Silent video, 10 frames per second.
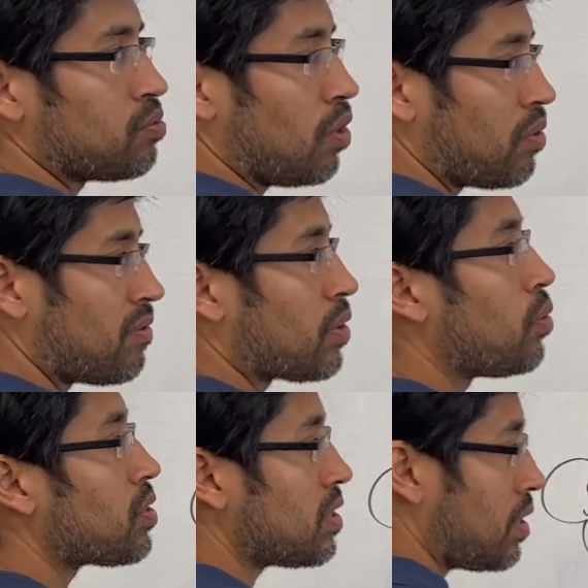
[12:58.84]
we
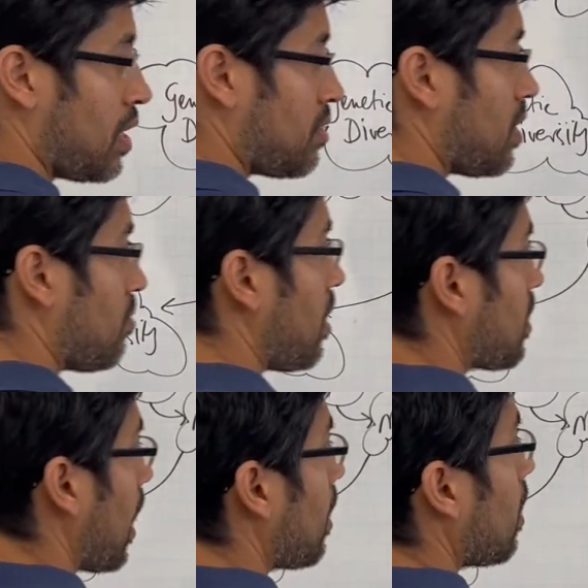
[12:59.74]
record and stuff like
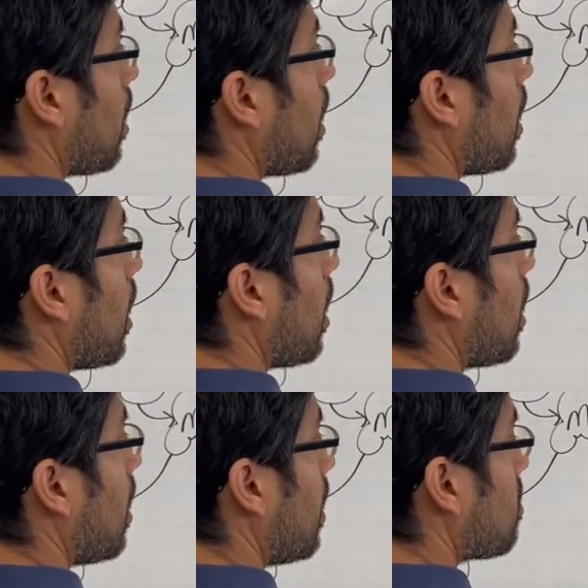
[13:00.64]
that.
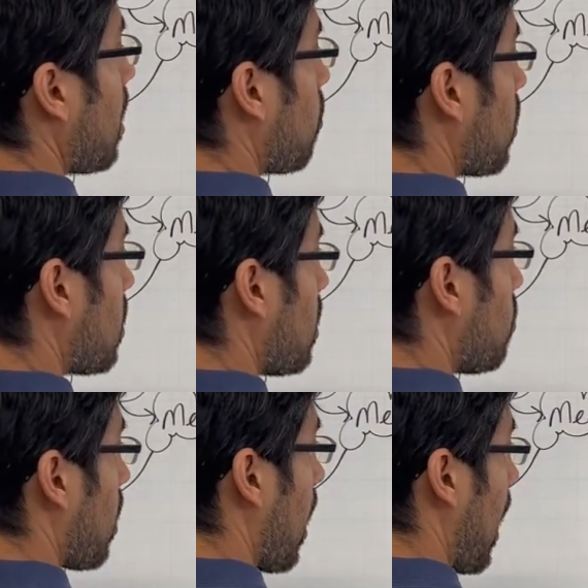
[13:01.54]
Let's now quickly
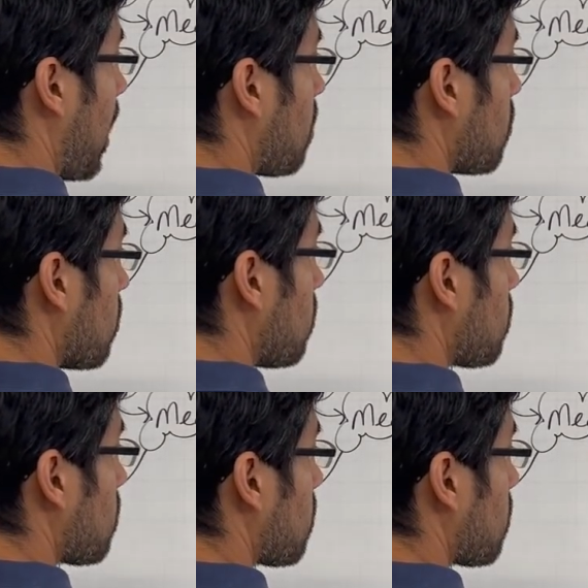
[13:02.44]
look at animals.